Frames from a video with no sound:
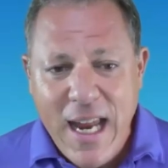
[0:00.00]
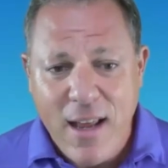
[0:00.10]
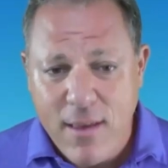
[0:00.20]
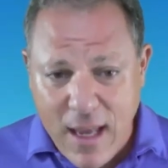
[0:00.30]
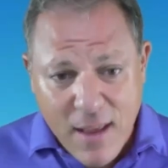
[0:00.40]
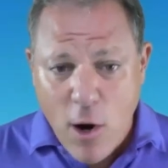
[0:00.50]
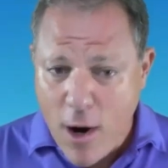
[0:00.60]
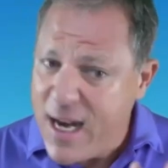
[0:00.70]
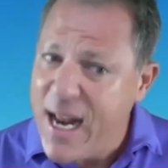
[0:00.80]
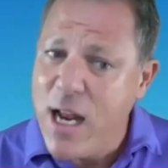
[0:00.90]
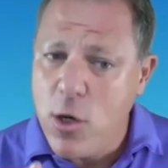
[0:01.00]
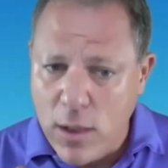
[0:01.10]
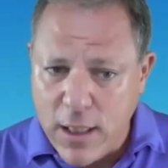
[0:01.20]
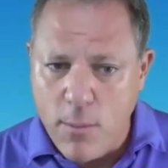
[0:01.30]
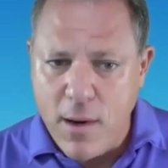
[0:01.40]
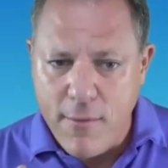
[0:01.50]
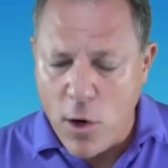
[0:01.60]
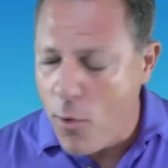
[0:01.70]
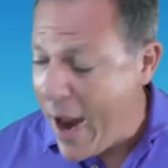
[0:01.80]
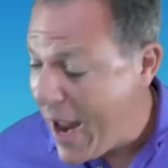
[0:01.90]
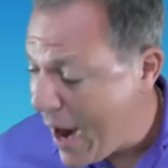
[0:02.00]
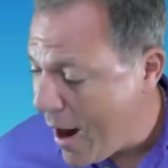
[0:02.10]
is starting to get into a little bit of a gray